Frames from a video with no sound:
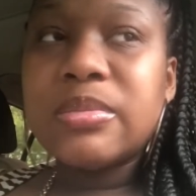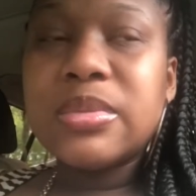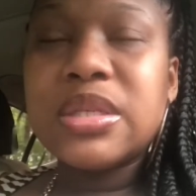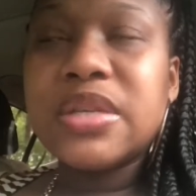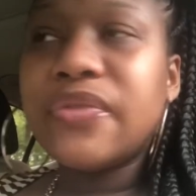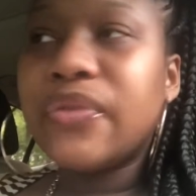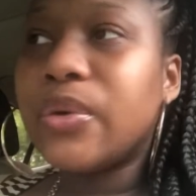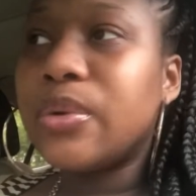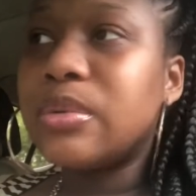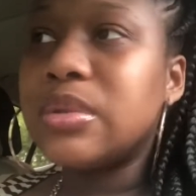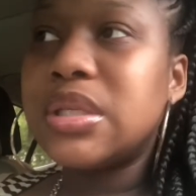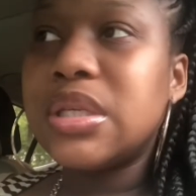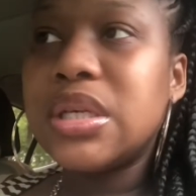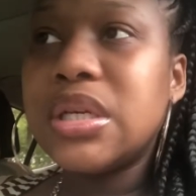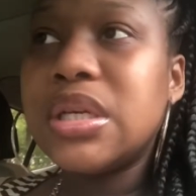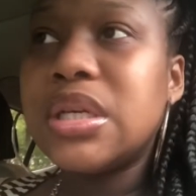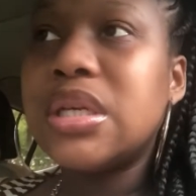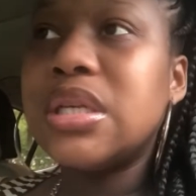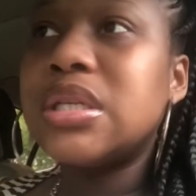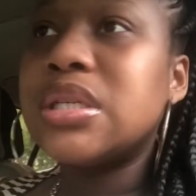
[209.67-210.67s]

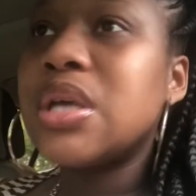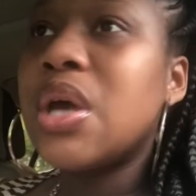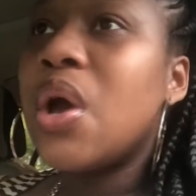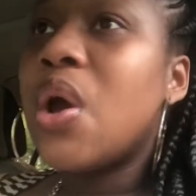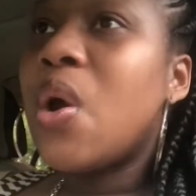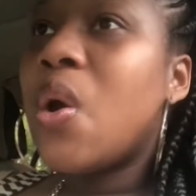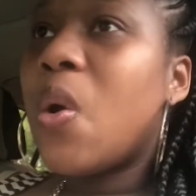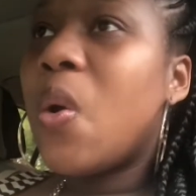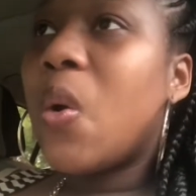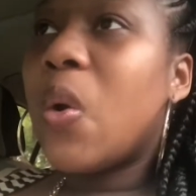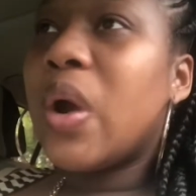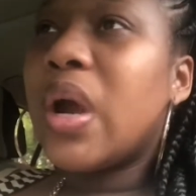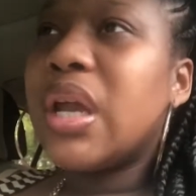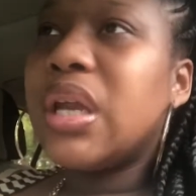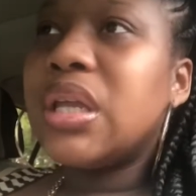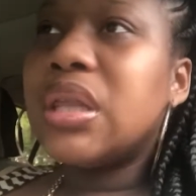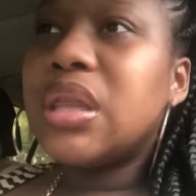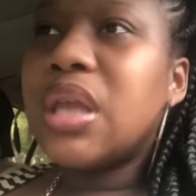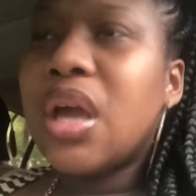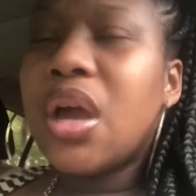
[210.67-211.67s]
difficulties or
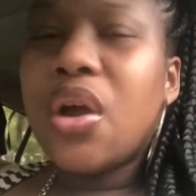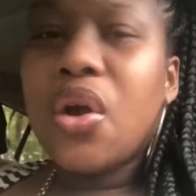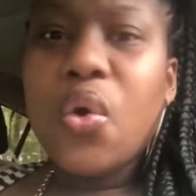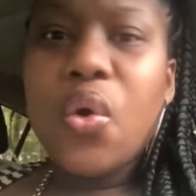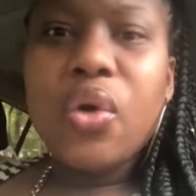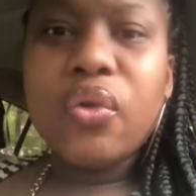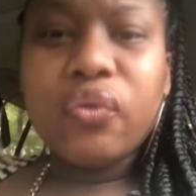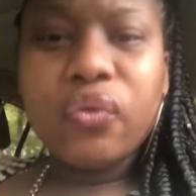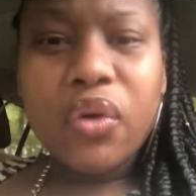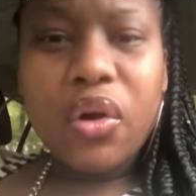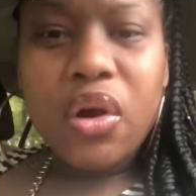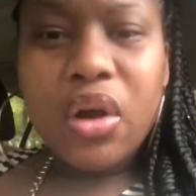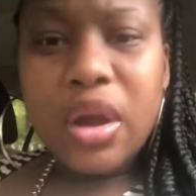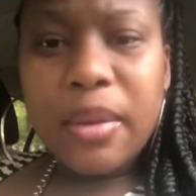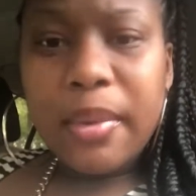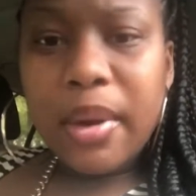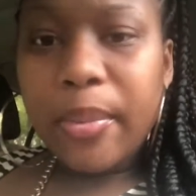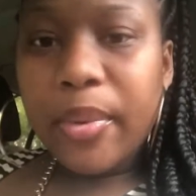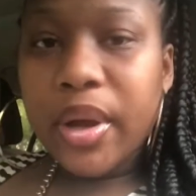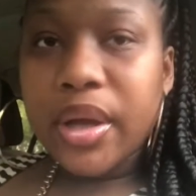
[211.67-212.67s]
anything going wrong
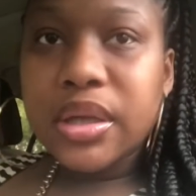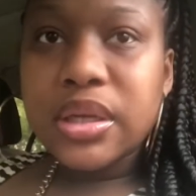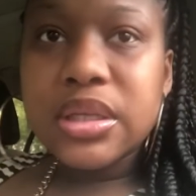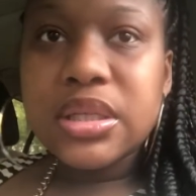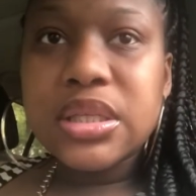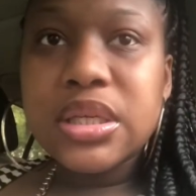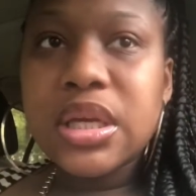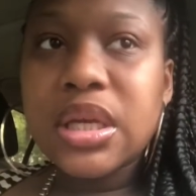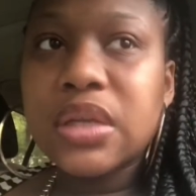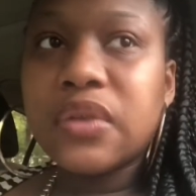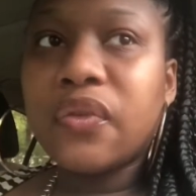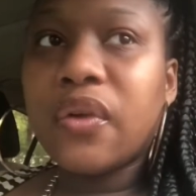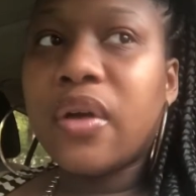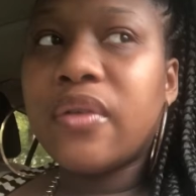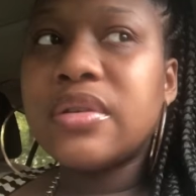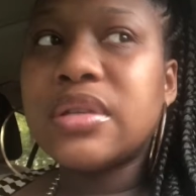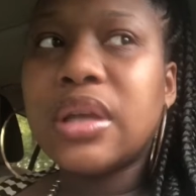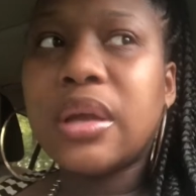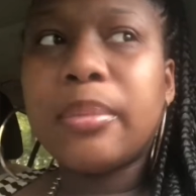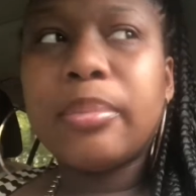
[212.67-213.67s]
in my pregnancy as far
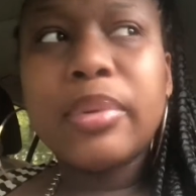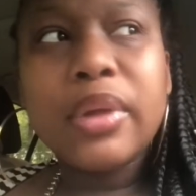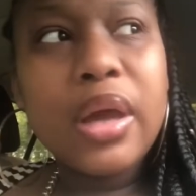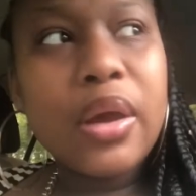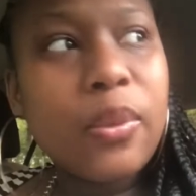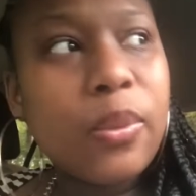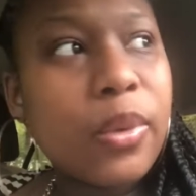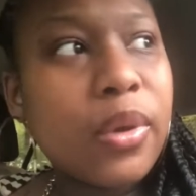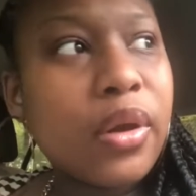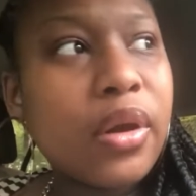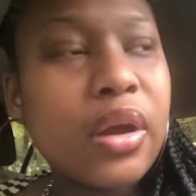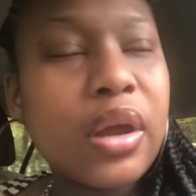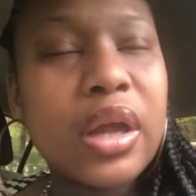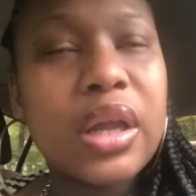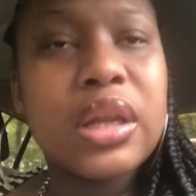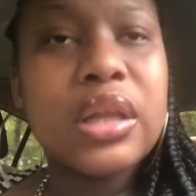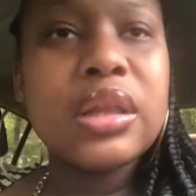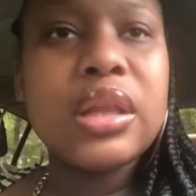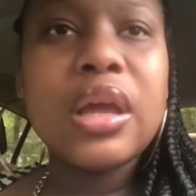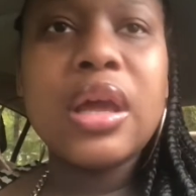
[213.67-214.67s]
as like blood work or
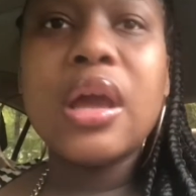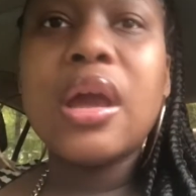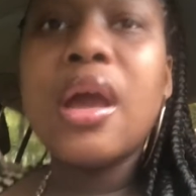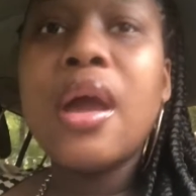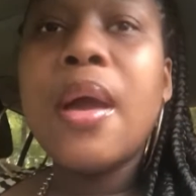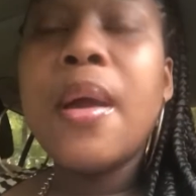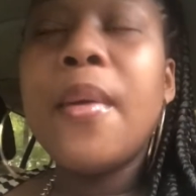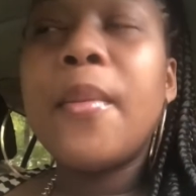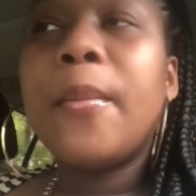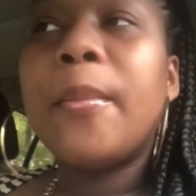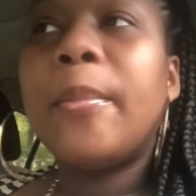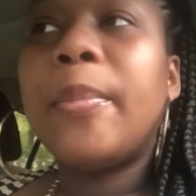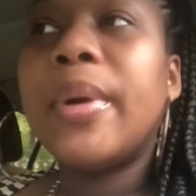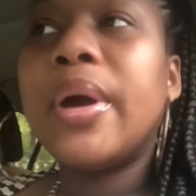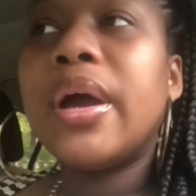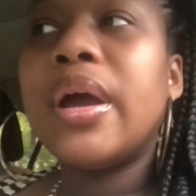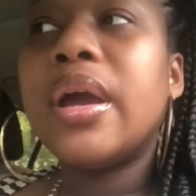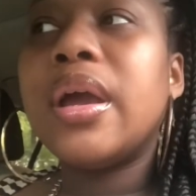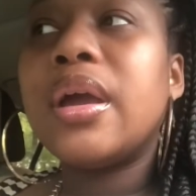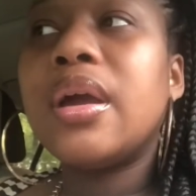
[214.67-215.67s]
anything,
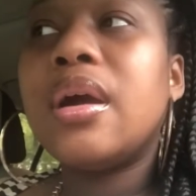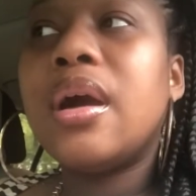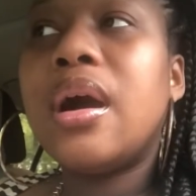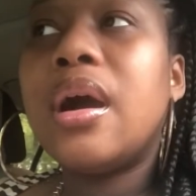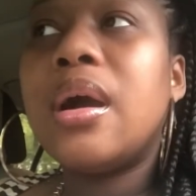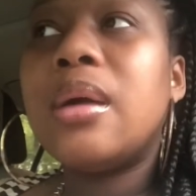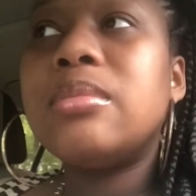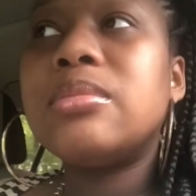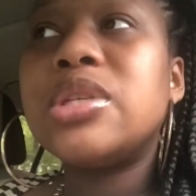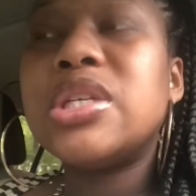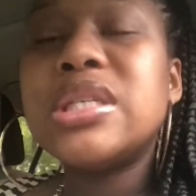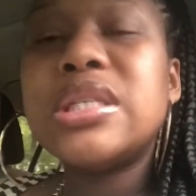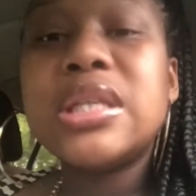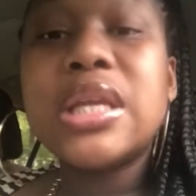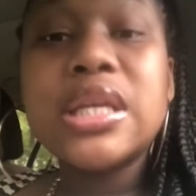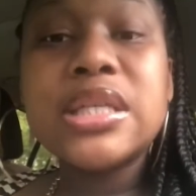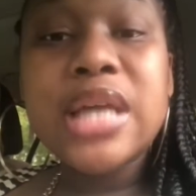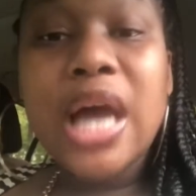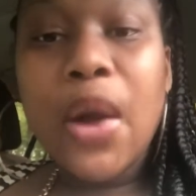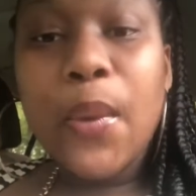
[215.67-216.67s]
but just
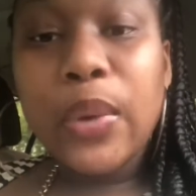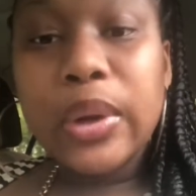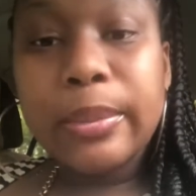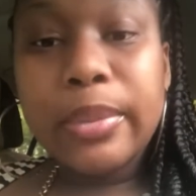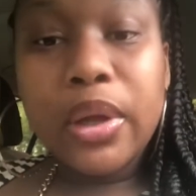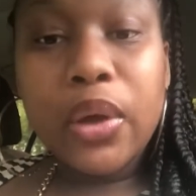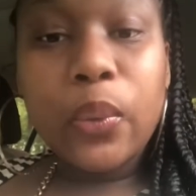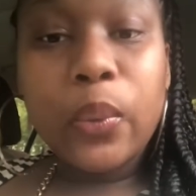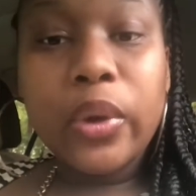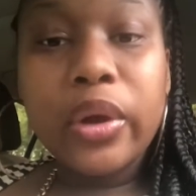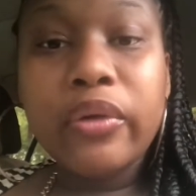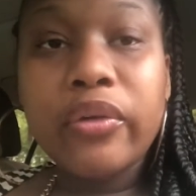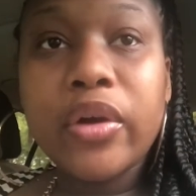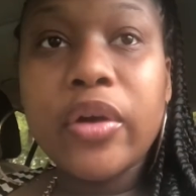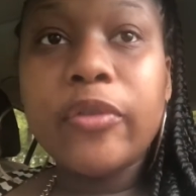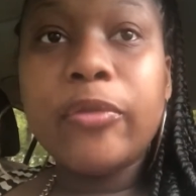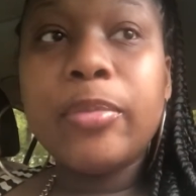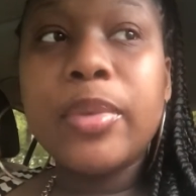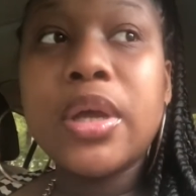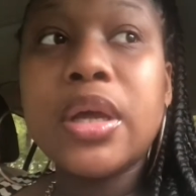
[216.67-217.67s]
things I want to be aware
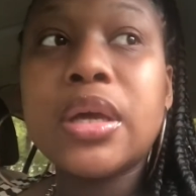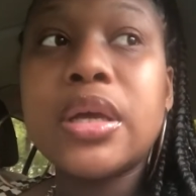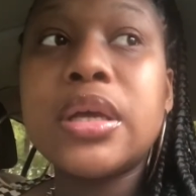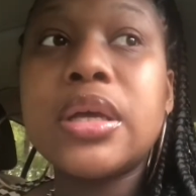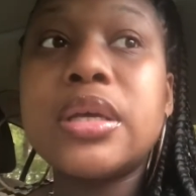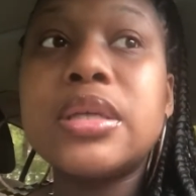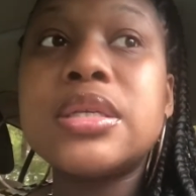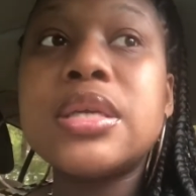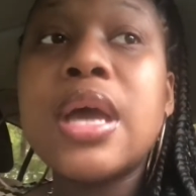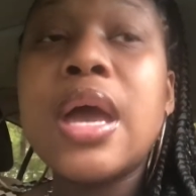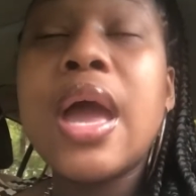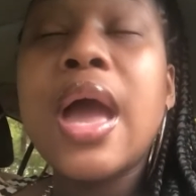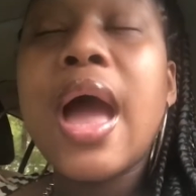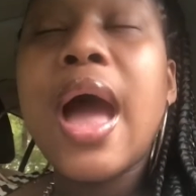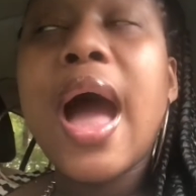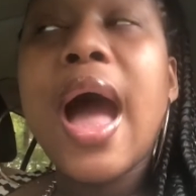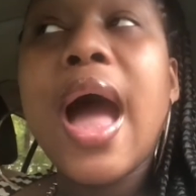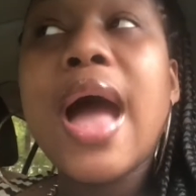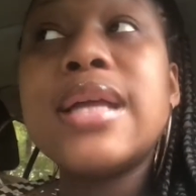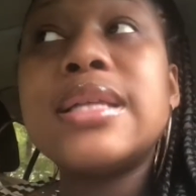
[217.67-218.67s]
of, because
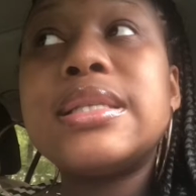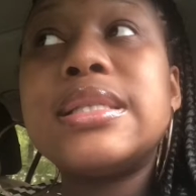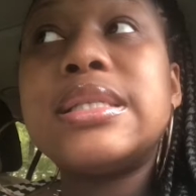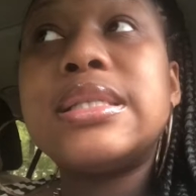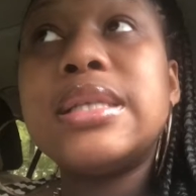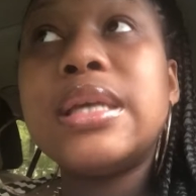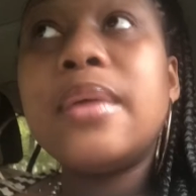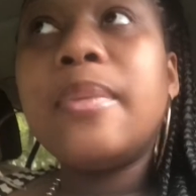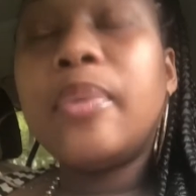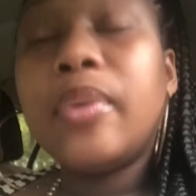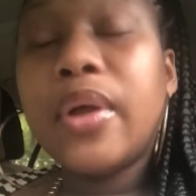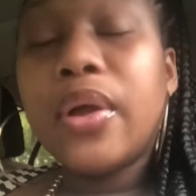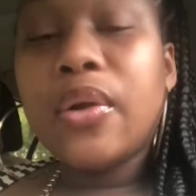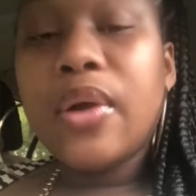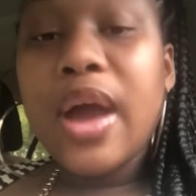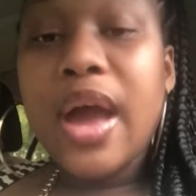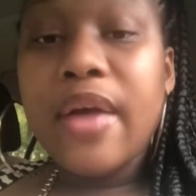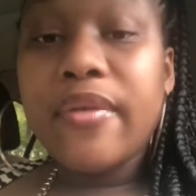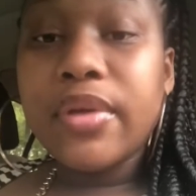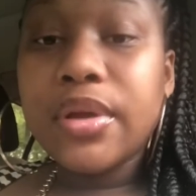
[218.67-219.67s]
I did plan
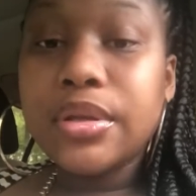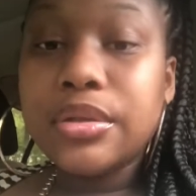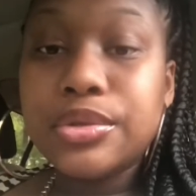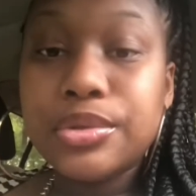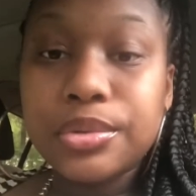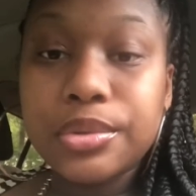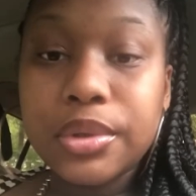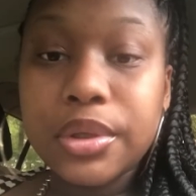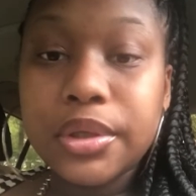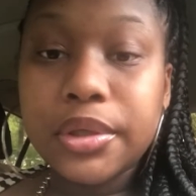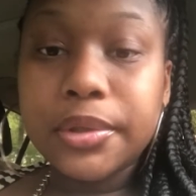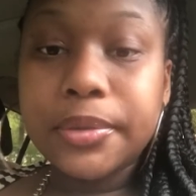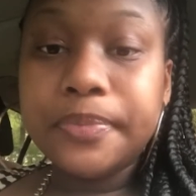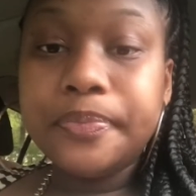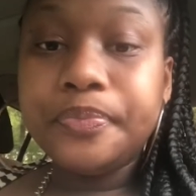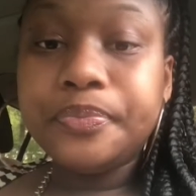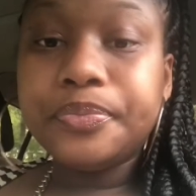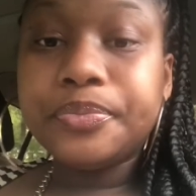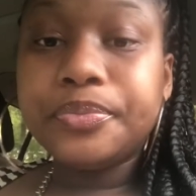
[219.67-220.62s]
on having a doula.